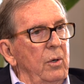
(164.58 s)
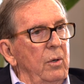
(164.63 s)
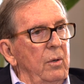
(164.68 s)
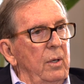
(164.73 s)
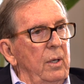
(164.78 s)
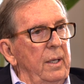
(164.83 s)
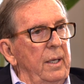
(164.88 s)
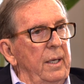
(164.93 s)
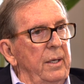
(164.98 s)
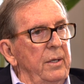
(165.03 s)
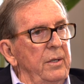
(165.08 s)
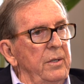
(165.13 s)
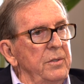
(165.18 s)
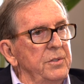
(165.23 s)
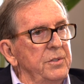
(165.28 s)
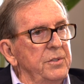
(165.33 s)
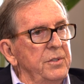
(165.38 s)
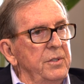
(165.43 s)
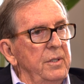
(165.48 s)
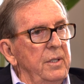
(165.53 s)

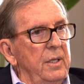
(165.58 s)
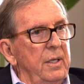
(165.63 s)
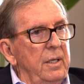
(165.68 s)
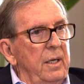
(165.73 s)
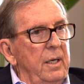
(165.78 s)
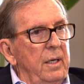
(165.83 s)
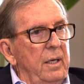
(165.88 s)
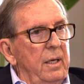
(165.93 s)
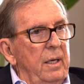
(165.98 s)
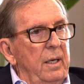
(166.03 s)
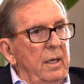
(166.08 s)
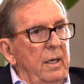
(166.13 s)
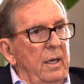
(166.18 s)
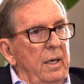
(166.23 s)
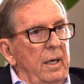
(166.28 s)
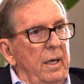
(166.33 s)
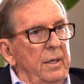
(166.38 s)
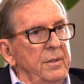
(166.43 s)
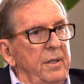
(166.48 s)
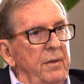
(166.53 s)
is
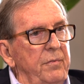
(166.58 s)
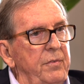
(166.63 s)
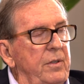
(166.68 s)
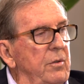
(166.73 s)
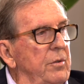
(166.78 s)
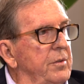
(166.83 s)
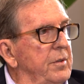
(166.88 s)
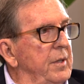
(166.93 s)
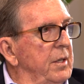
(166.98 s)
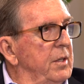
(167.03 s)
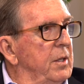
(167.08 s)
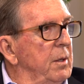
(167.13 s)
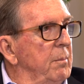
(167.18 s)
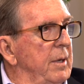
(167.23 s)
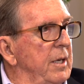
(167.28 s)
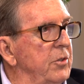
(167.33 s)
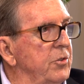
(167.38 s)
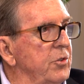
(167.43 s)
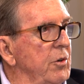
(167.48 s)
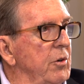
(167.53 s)
a difficult thing to
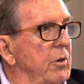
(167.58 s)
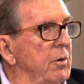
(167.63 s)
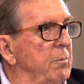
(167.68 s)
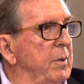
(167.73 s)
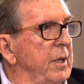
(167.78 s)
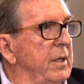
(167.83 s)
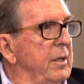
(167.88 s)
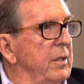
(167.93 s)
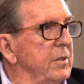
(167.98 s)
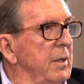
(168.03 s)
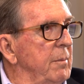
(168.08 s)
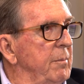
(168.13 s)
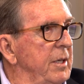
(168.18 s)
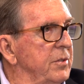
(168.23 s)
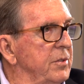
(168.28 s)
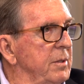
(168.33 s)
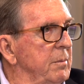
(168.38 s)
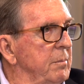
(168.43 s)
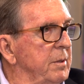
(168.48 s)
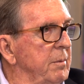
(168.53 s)
measure because I'm
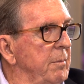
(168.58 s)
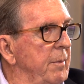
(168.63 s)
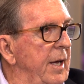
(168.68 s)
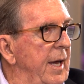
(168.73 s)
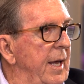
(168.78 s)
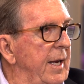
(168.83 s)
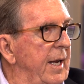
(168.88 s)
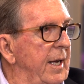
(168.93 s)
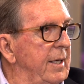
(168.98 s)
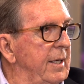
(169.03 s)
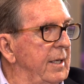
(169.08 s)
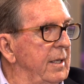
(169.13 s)
asymptomatic.